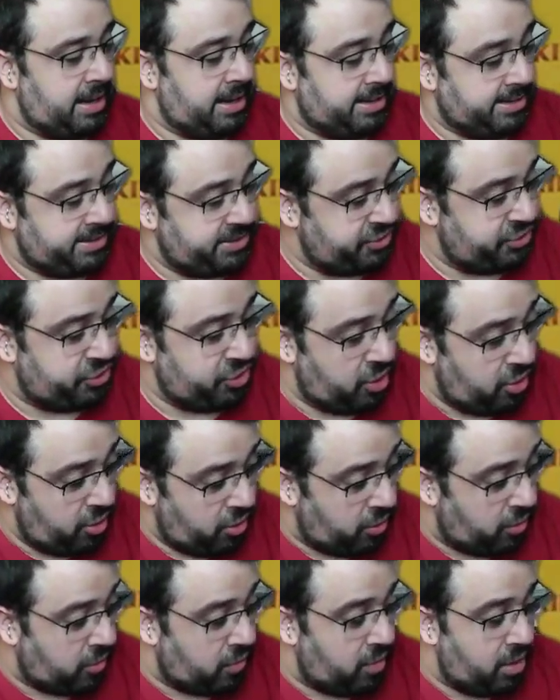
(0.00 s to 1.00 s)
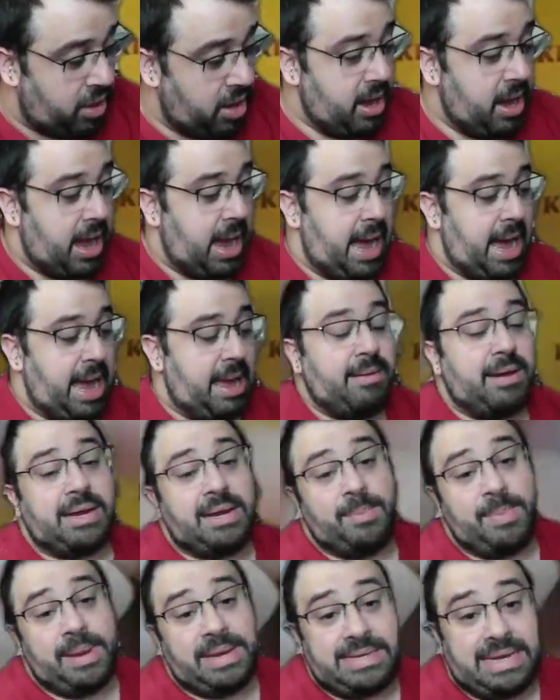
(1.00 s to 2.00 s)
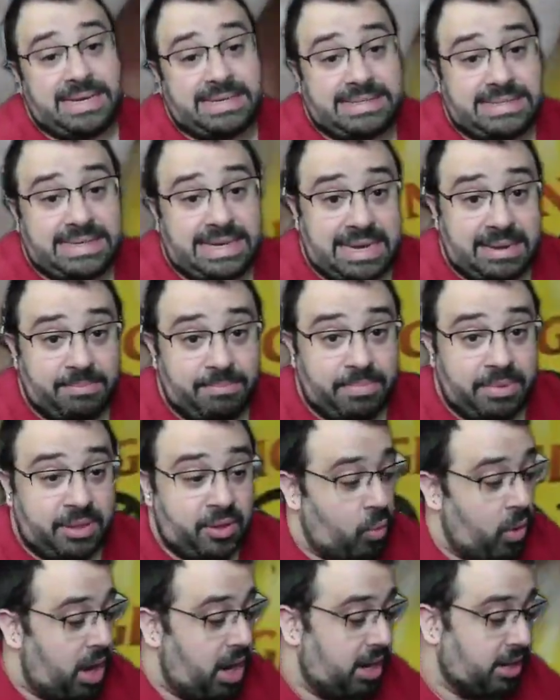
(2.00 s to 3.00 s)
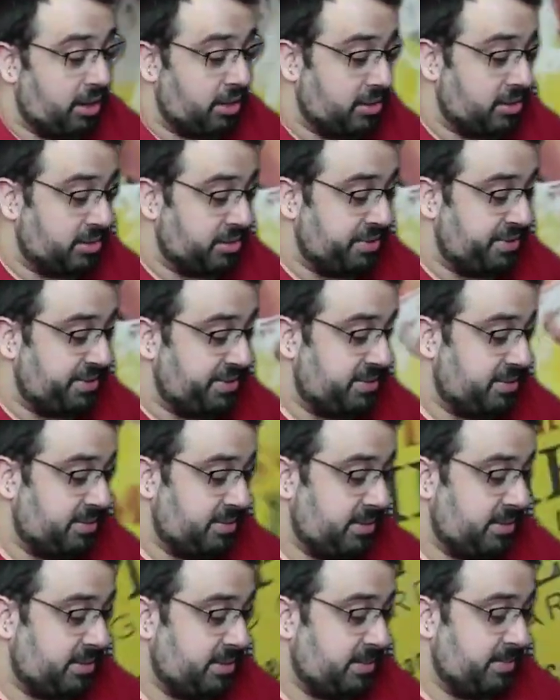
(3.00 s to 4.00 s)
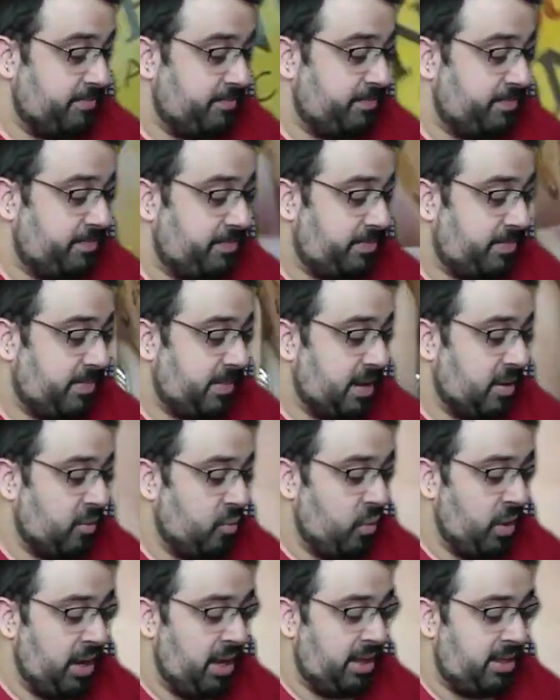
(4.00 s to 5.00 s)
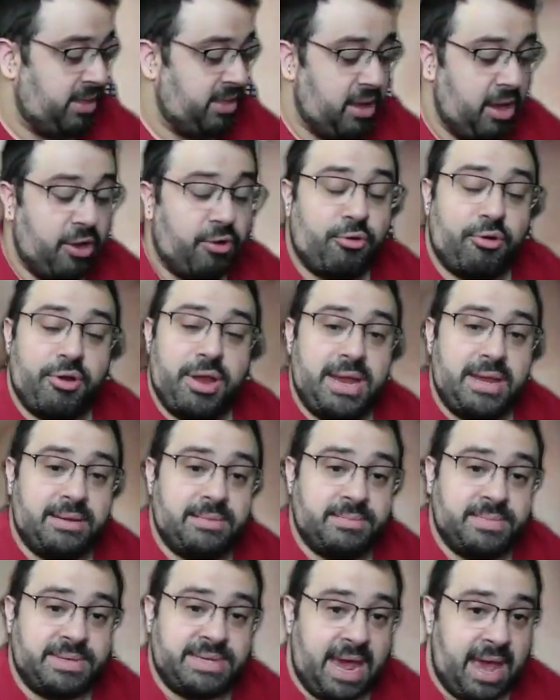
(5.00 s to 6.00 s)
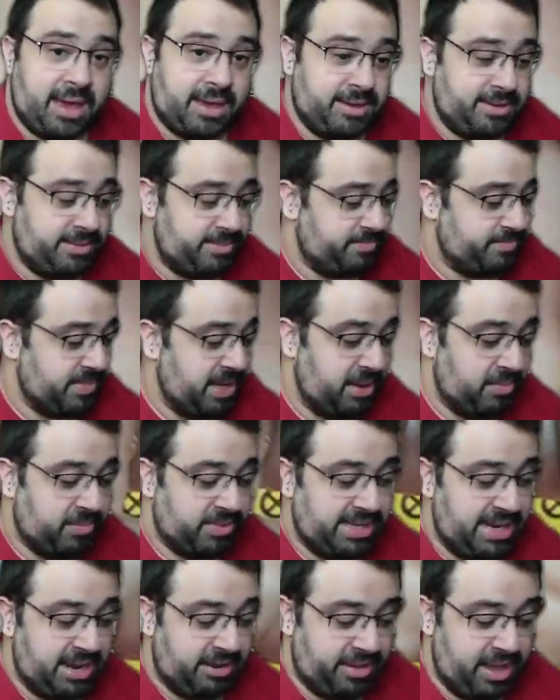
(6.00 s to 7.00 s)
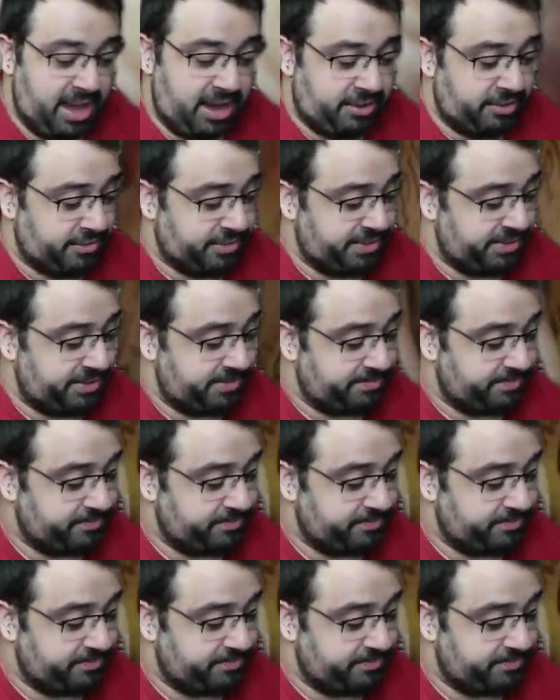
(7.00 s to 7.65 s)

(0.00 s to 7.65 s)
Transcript: So I'm going to be testing the waters with a green deck. And we'll see how that goes.